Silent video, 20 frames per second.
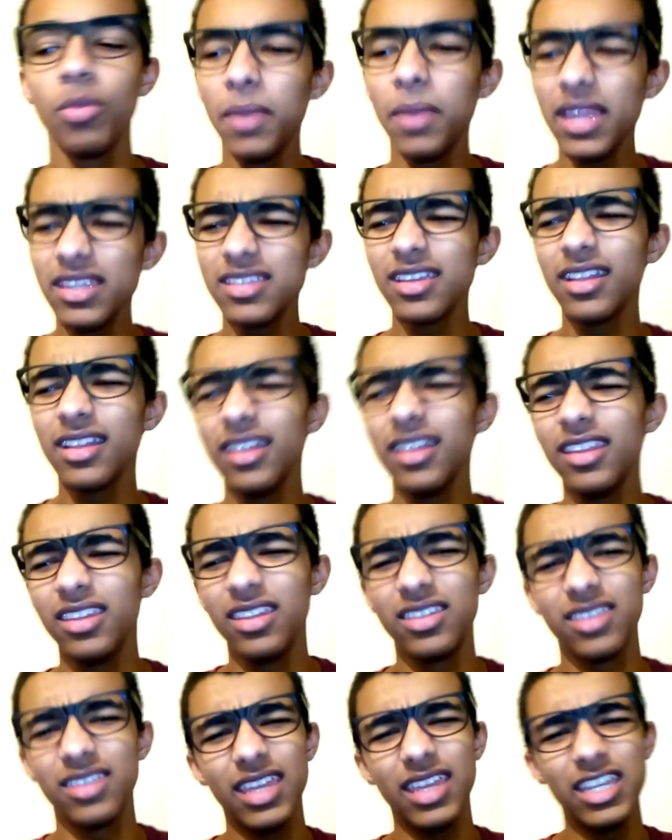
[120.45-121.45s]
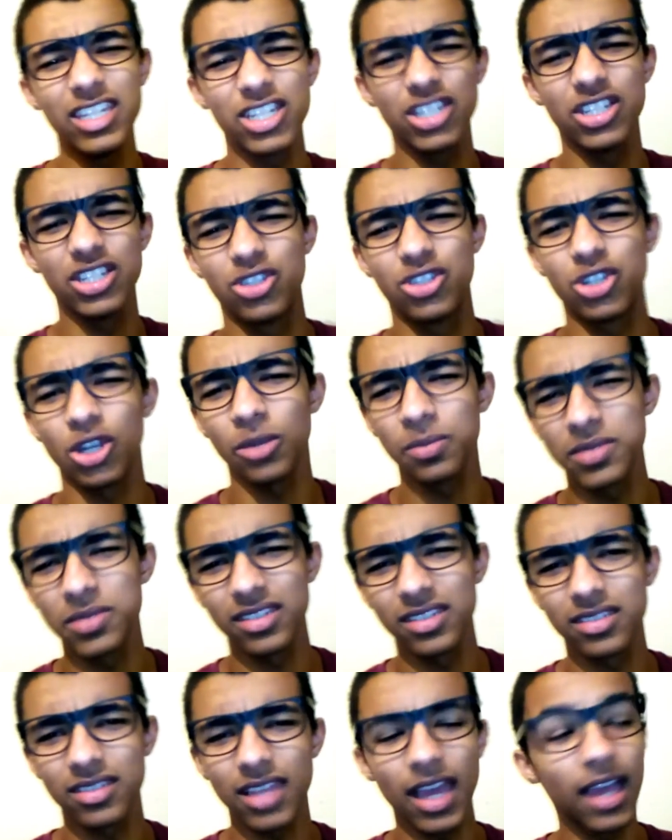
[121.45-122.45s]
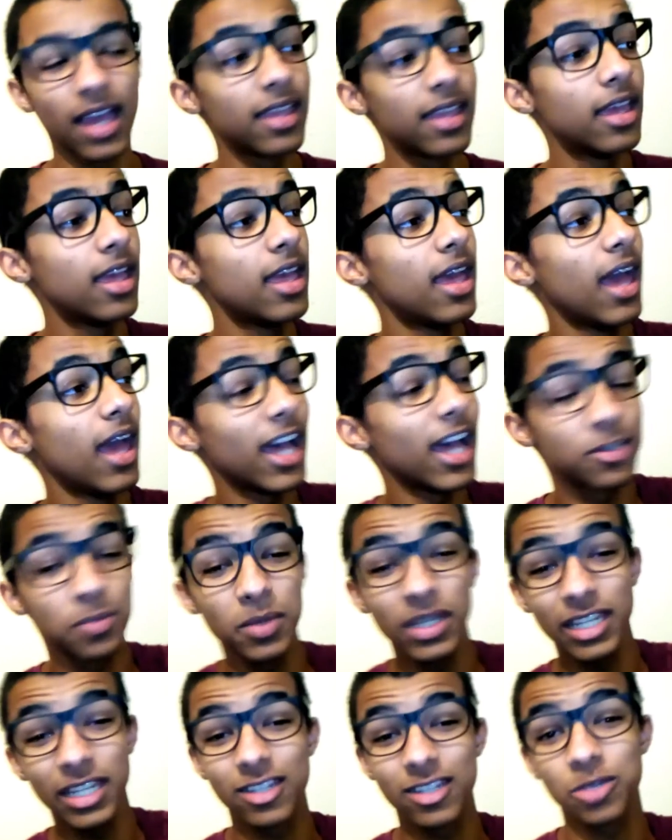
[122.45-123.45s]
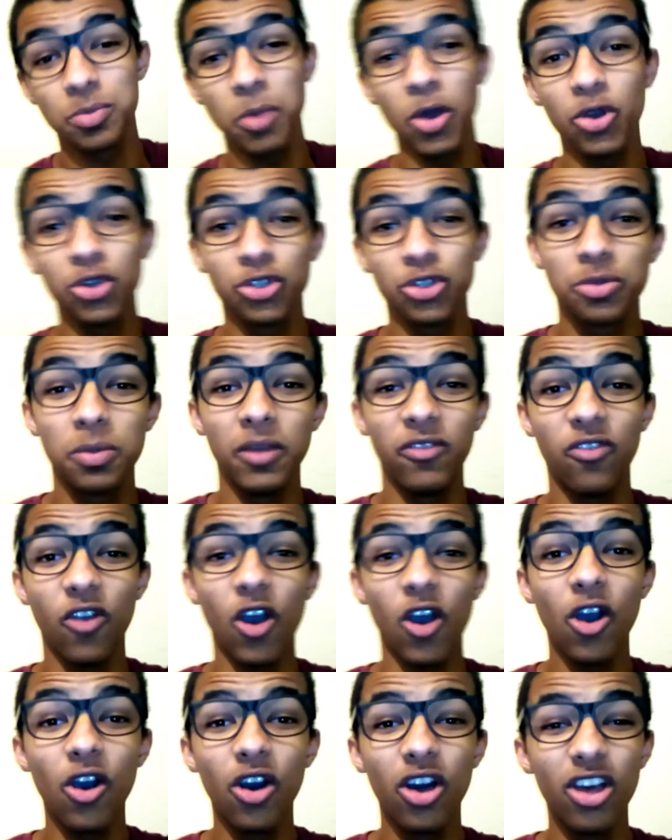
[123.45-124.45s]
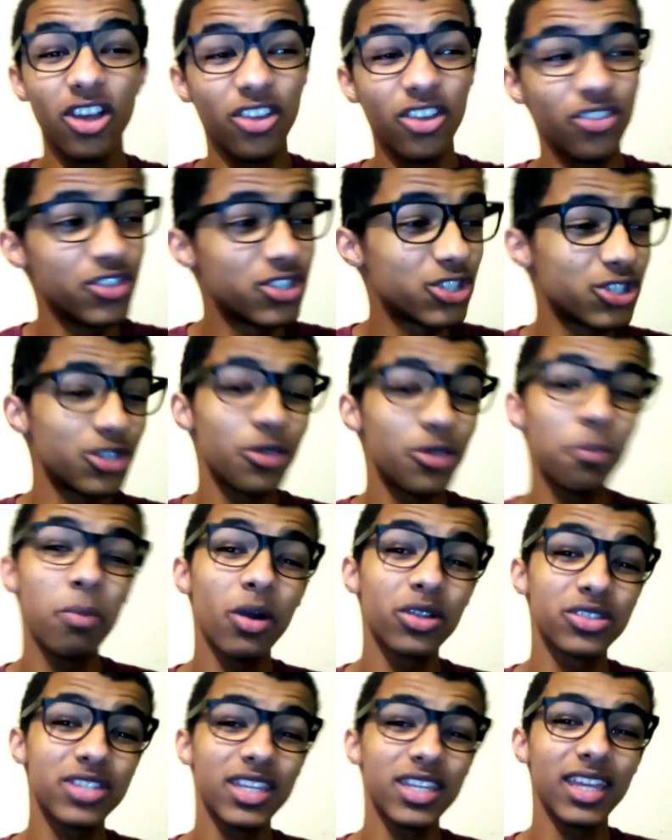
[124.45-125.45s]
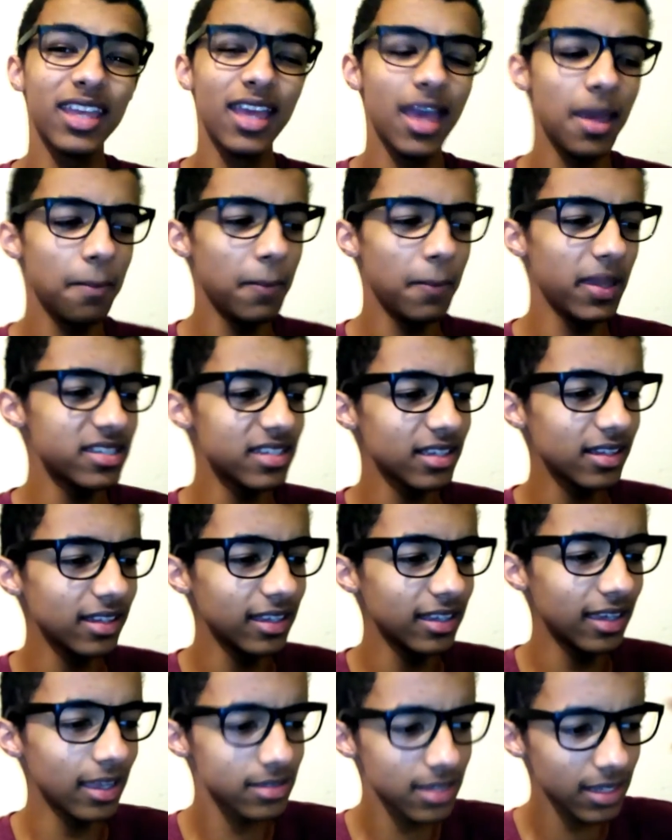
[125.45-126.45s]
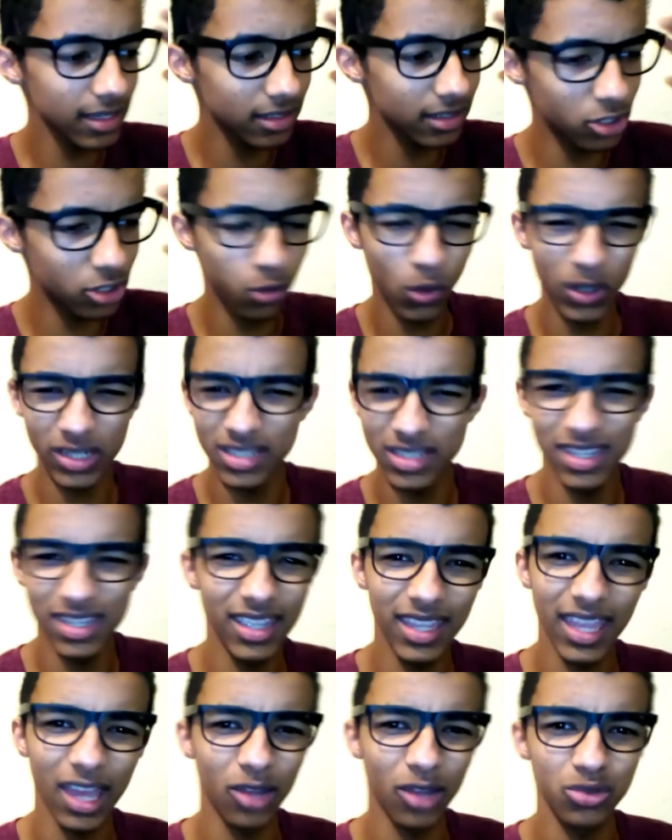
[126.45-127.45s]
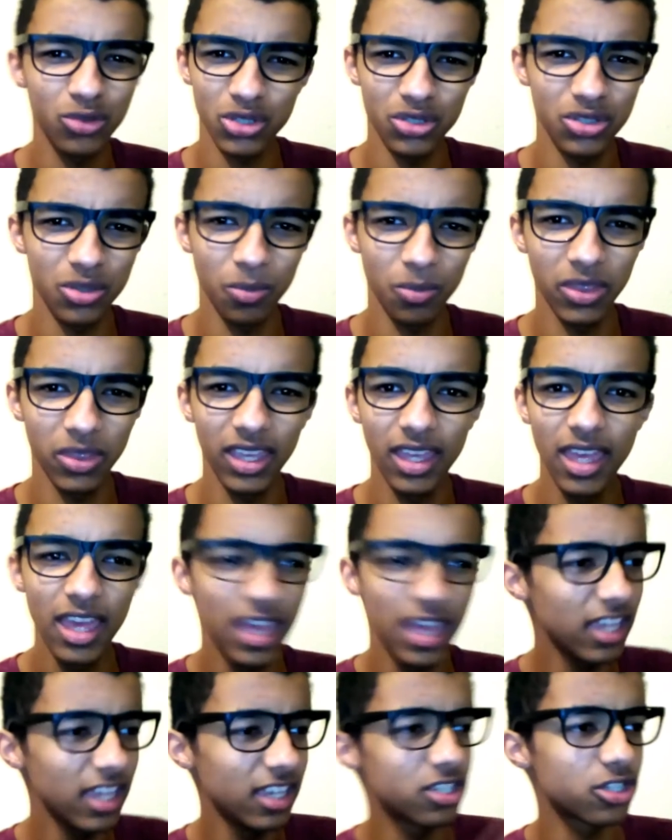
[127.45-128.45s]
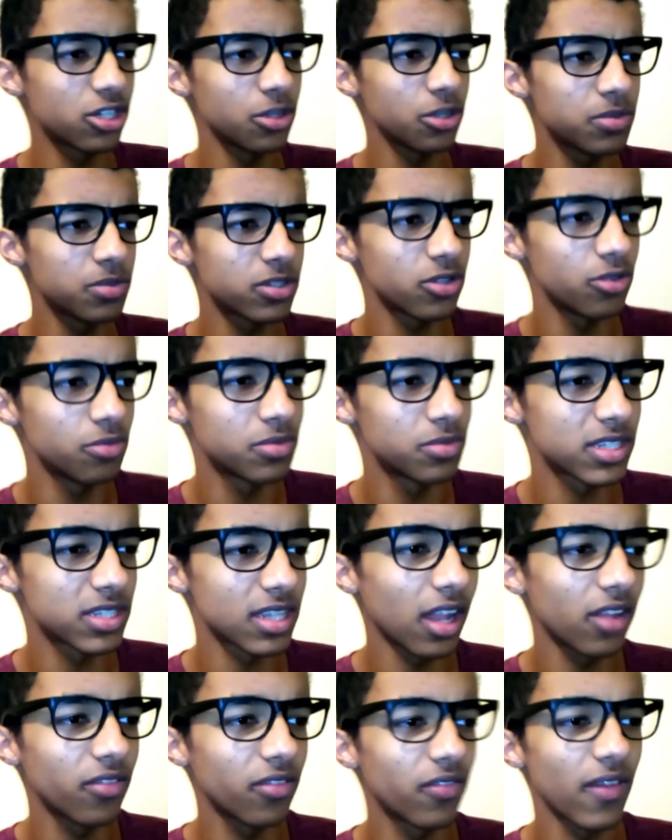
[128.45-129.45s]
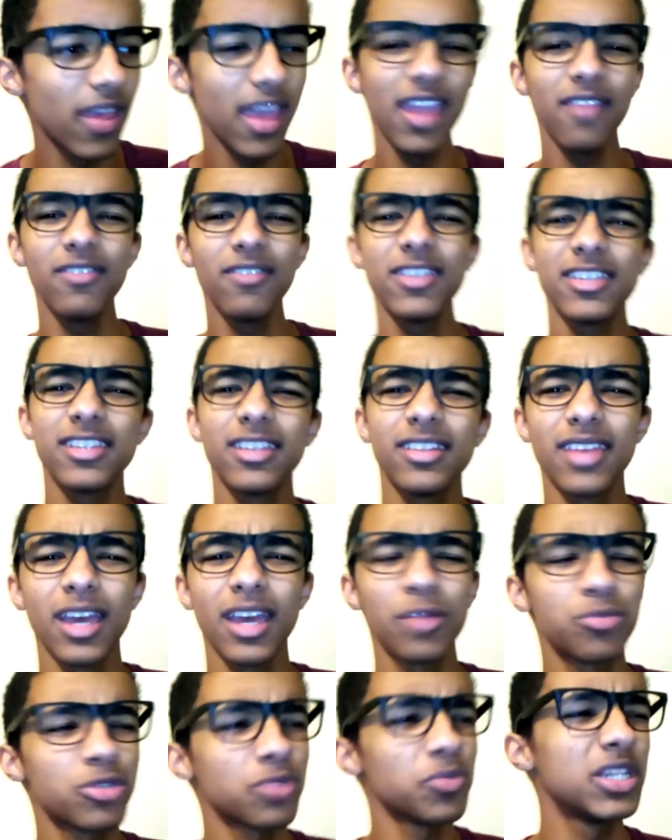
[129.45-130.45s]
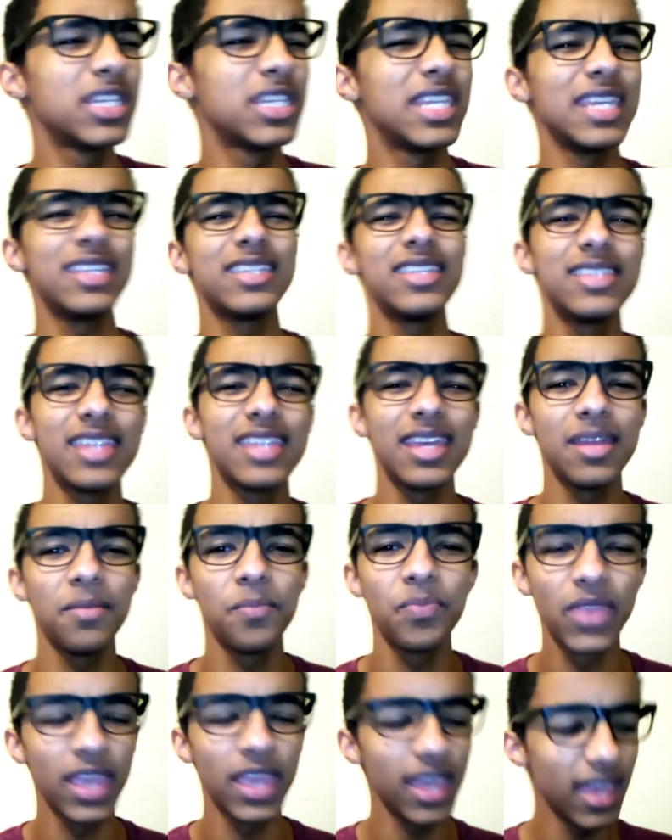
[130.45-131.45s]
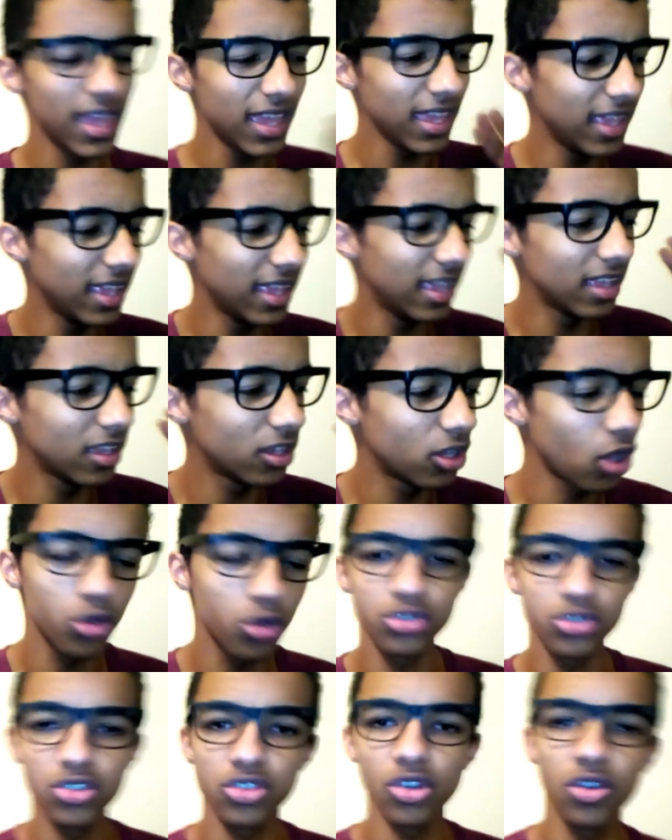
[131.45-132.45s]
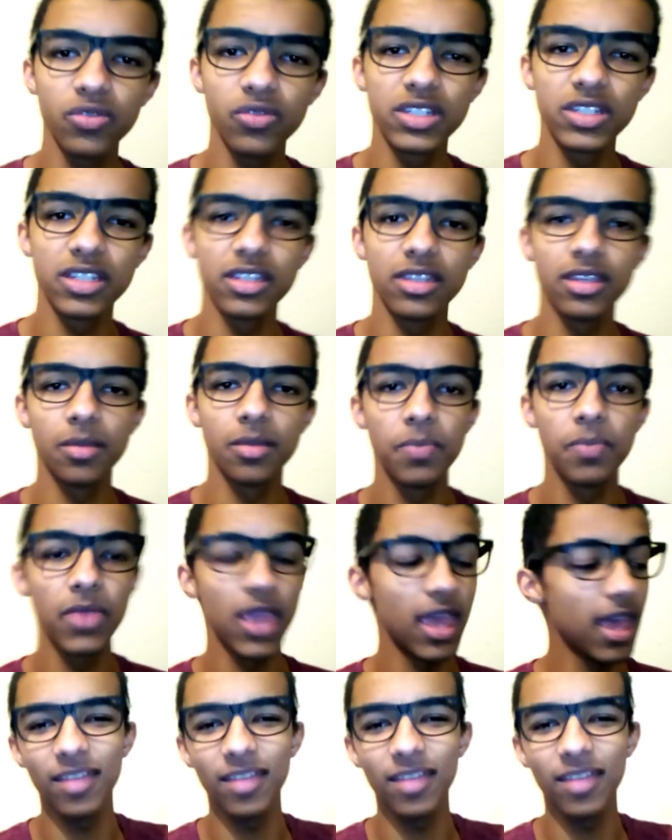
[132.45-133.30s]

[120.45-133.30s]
But basically, this Azianchopstic guy has been exposed before for sub-botting. Basically, he has like 20 accounts or something. He subs to himself. Every single time someone disses him, he goes over to them.